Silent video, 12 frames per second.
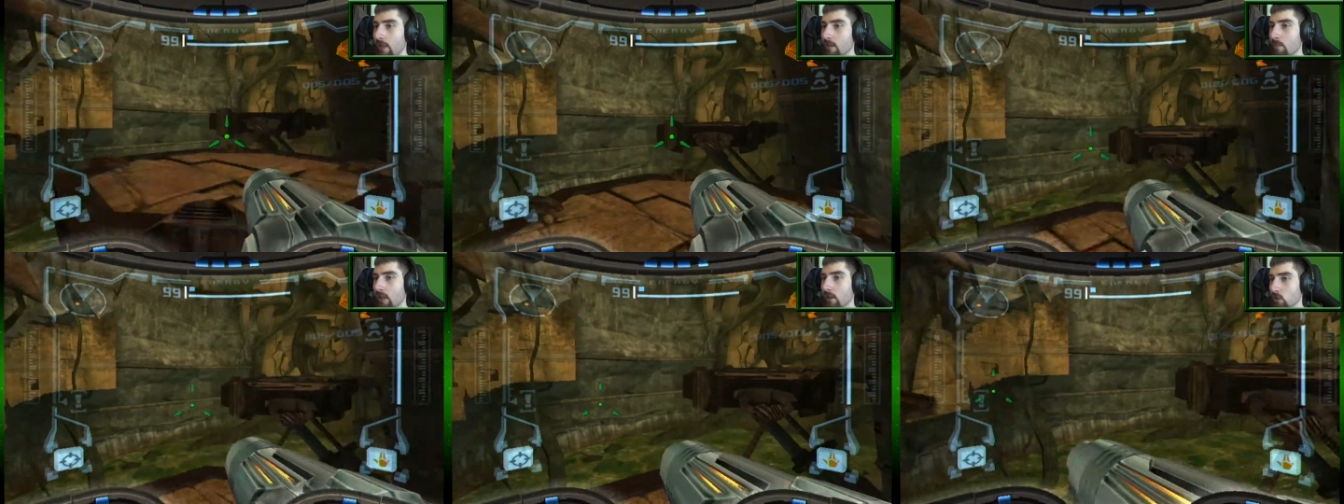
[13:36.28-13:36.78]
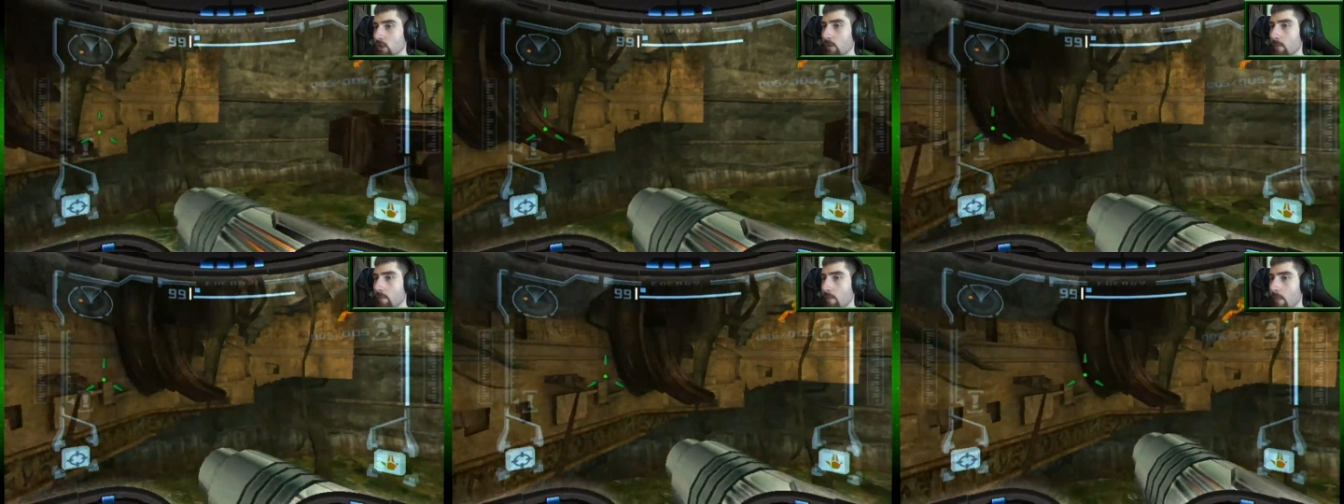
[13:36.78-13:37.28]
That's my logic.
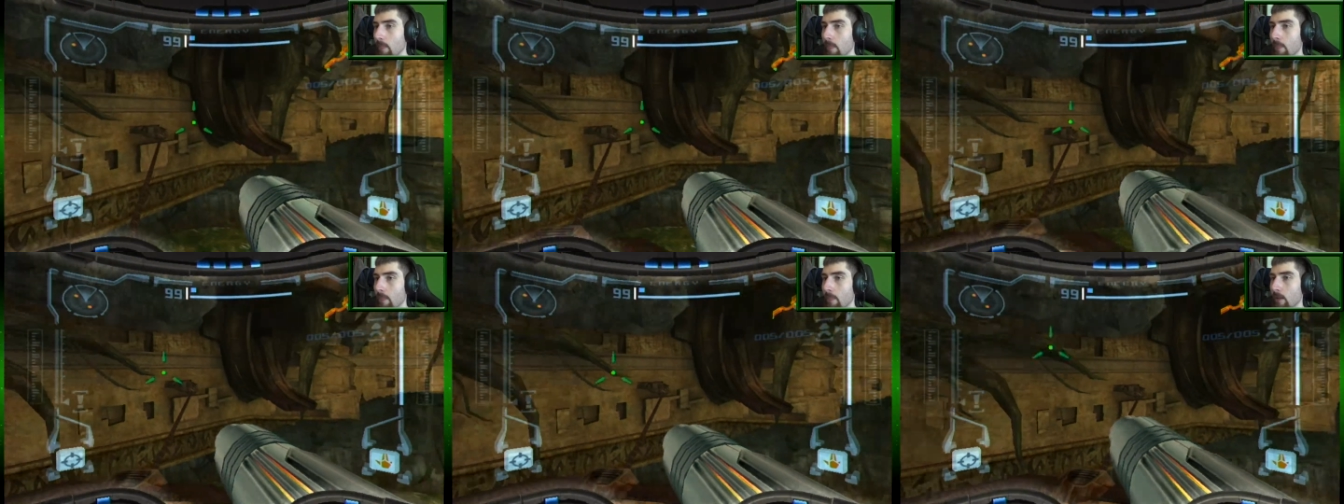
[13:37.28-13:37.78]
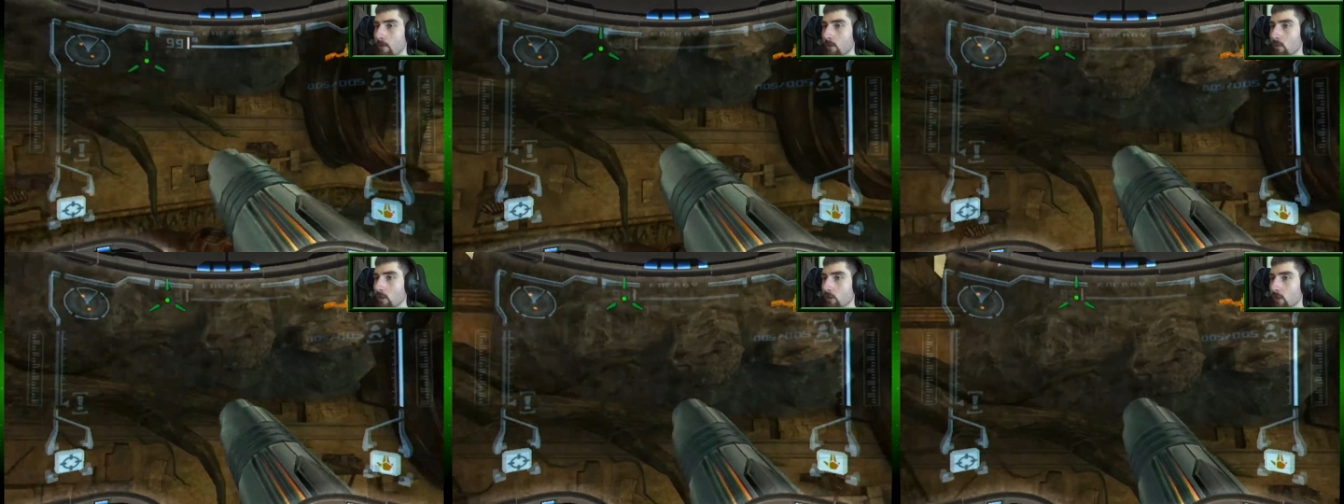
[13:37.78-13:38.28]
That's good
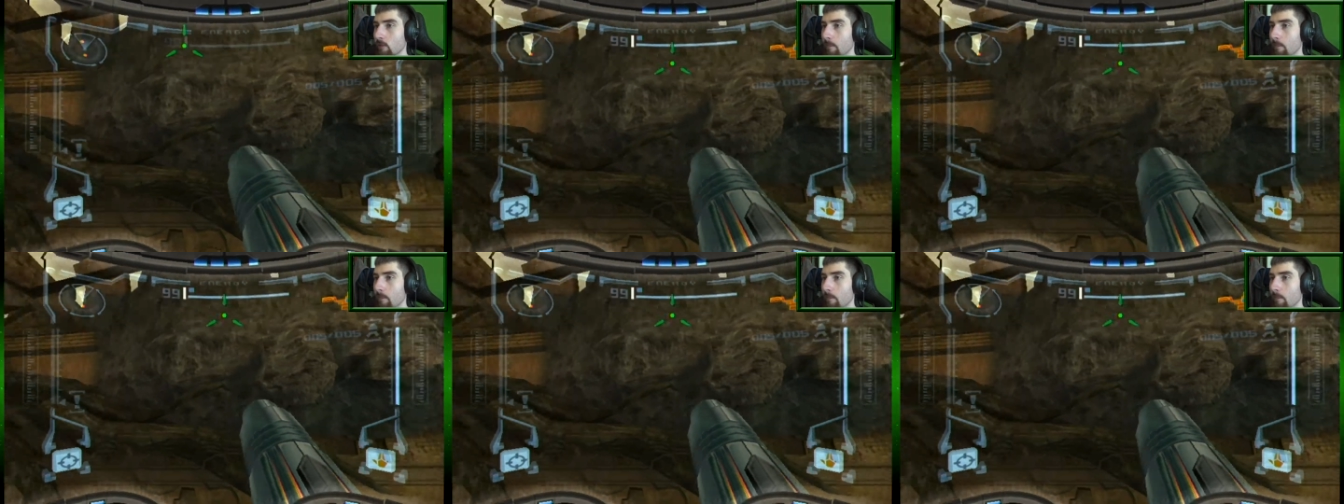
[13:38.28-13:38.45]
logic.